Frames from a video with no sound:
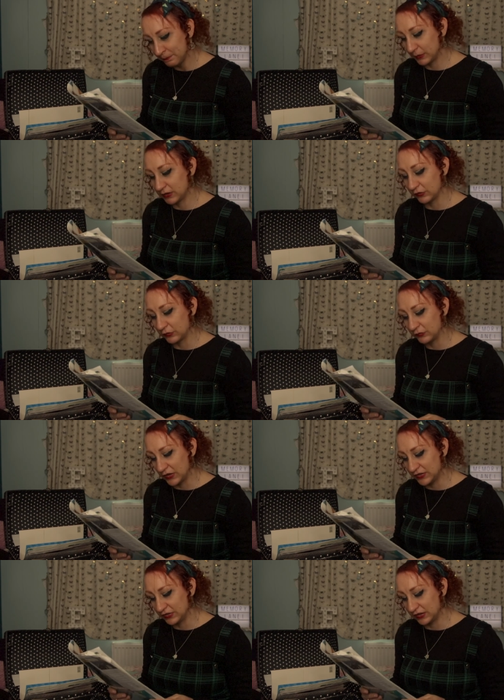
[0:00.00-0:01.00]
Because
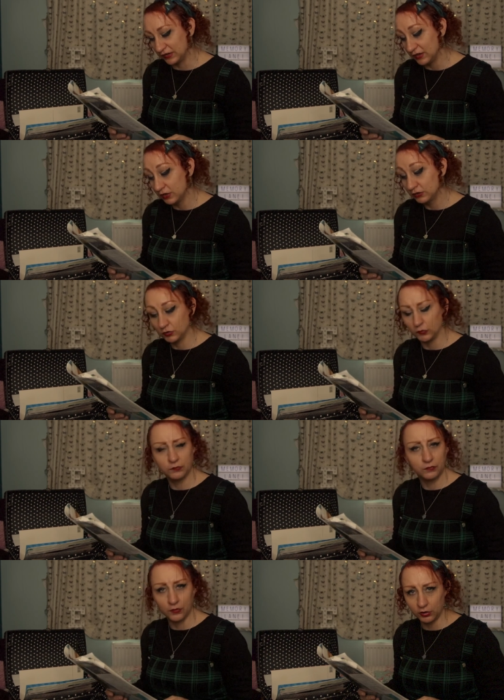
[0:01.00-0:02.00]
face it, you're
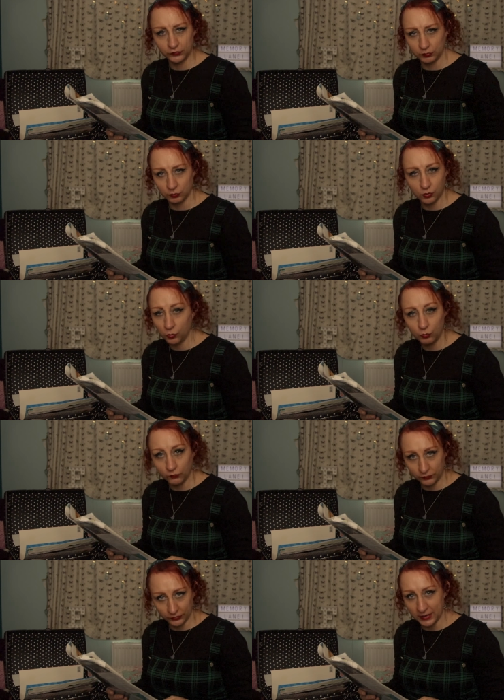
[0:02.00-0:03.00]
far too cool
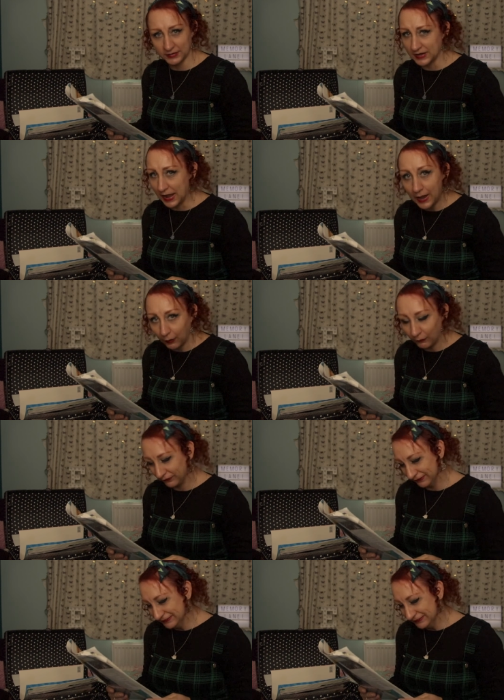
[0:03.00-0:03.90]
for that now.